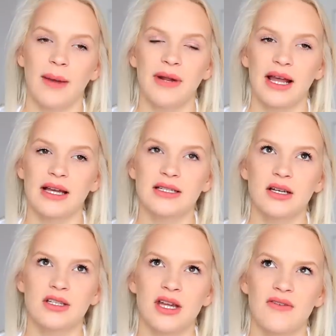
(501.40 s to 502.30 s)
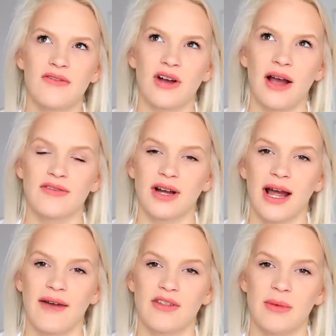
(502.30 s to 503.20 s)
I mean, I guess I could save it for after I
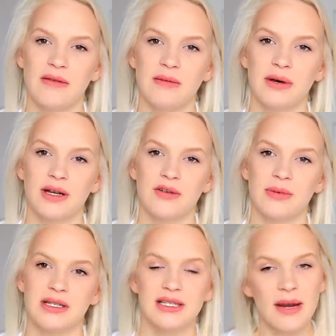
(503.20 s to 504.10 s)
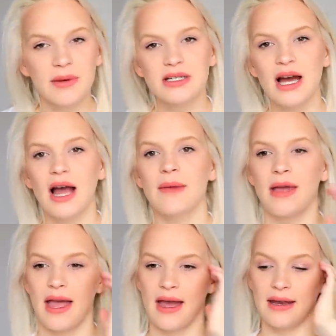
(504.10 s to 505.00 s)
have the baby, but it will be summertime,
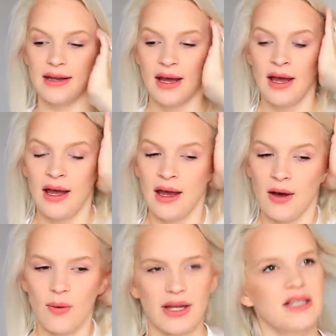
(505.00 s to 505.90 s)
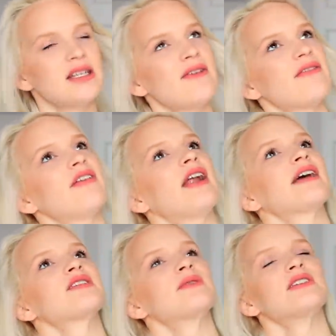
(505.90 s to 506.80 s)
and well, I can save it for
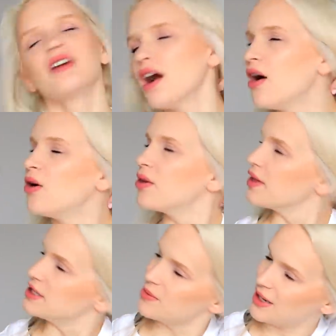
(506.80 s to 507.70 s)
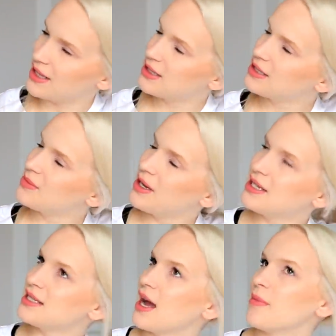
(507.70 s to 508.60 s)
next winter. Oh, the debate. The debate
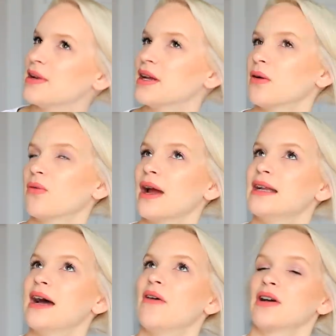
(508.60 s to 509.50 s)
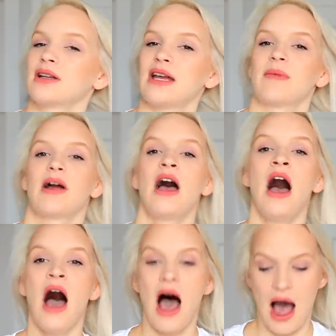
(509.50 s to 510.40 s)
is happening right now on camera.
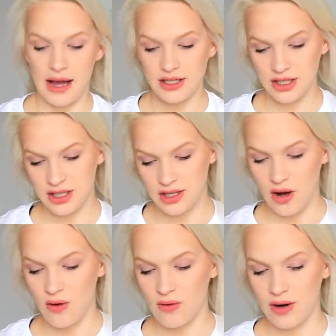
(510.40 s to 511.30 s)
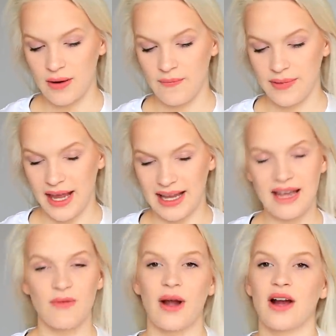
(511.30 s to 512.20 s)
I just don't, I
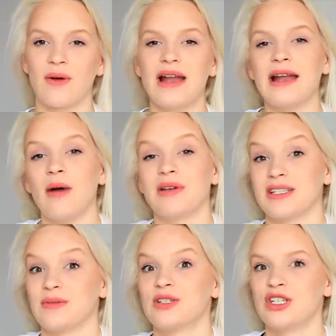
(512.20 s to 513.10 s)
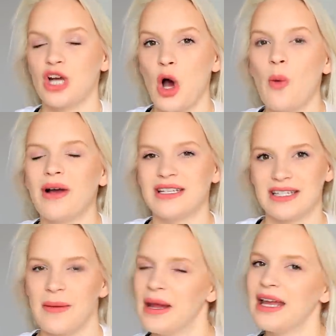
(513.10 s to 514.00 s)
can't wear it right now because it would show my
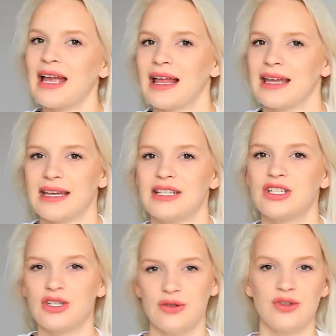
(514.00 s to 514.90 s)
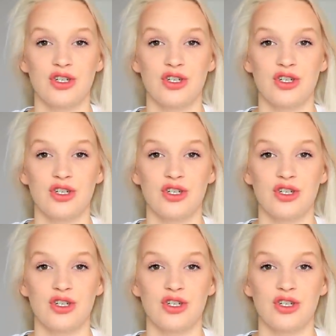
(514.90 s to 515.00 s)
stomach. Like, it's too